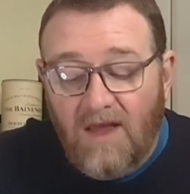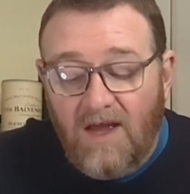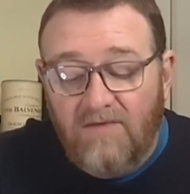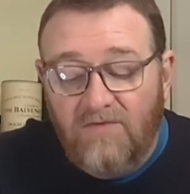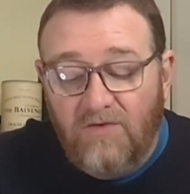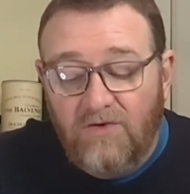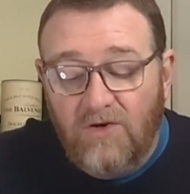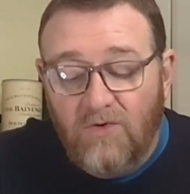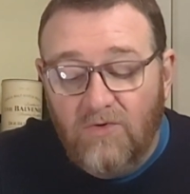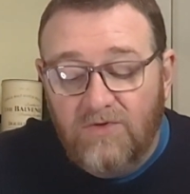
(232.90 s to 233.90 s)
and fruit
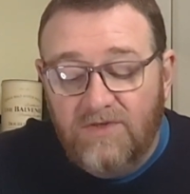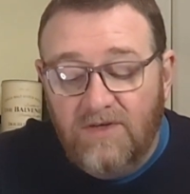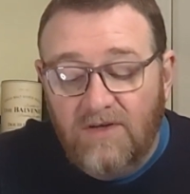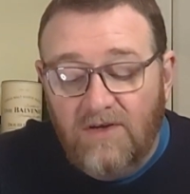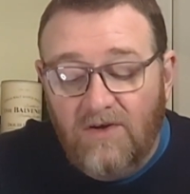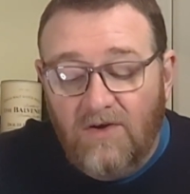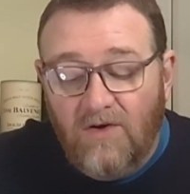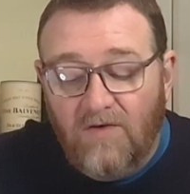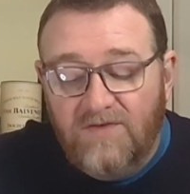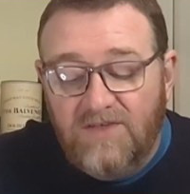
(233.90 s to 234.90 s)
notes
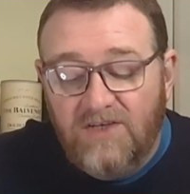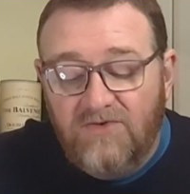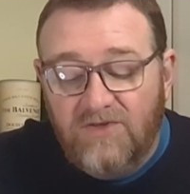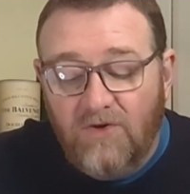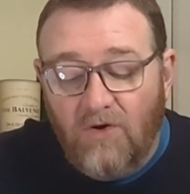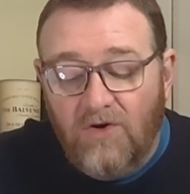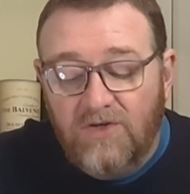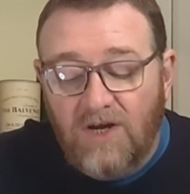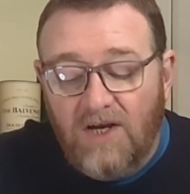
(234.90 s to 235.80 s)
of citrus orange